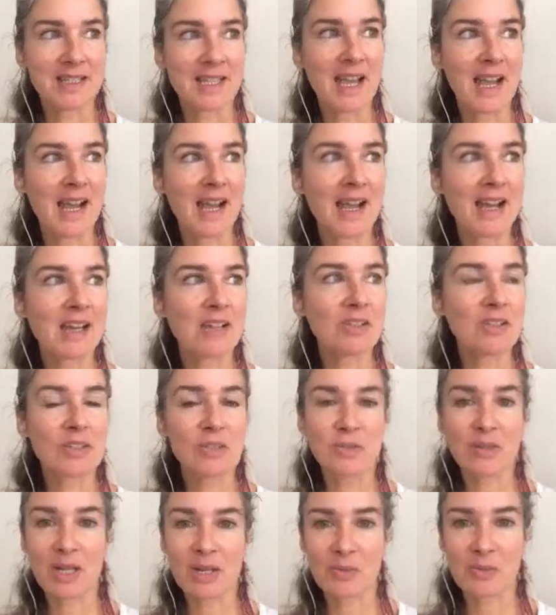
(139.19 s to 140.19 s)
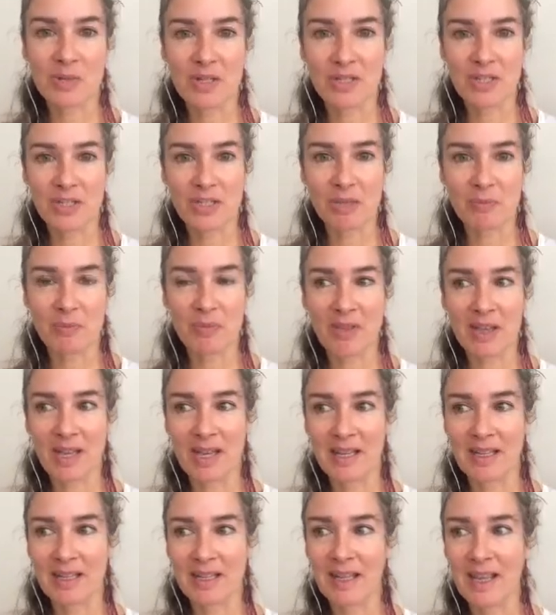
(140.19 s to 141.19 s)
How do I worship
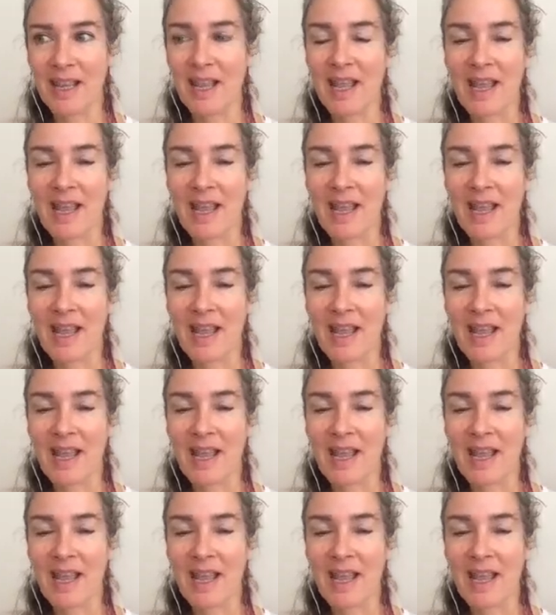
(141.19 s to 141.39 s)
then?